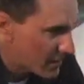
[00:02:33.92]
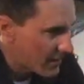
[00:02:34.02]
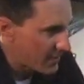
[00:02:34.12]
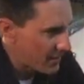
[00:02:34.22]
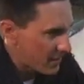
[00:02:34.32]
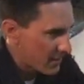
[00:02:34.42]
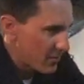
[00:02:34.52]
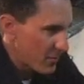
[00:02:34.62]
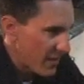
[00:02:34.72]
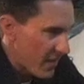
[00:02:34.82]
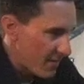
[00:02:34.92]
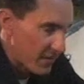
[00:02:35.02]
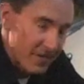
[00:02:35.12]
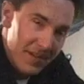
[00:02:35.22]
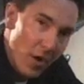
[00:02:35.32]
And uh, here we have a,
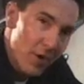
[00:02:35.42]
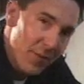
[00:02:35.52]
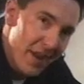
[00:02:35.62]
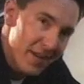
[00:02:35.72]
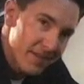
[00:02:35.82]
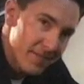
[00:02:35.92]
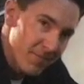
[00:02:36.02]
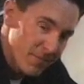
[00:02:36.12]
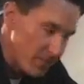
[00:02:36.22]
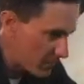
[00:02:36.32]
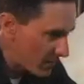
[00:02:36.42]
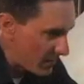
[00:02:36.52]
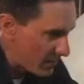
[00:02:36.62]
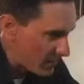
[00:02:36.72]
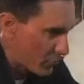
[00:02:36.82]
uh, an unpainted
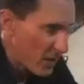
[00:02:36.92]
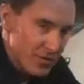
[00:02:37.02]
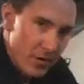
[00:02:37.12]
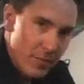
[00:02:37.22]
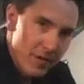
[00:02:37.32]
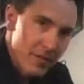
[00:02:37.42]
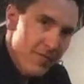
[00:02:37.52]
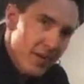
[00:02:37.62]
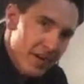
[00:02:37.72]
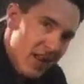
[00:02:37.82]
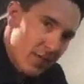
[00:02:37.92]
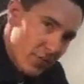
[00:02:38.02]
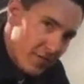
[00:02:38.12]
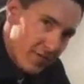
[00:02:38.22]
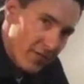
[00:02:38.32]
uh, brake drum here, the front
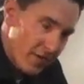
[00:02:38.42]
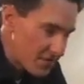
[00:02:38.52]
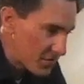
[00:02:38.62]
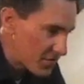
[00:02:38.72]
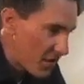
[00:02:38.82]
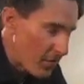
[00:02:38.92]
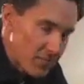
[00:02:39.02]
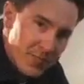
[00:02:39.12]
caliper in the front, as you saw, was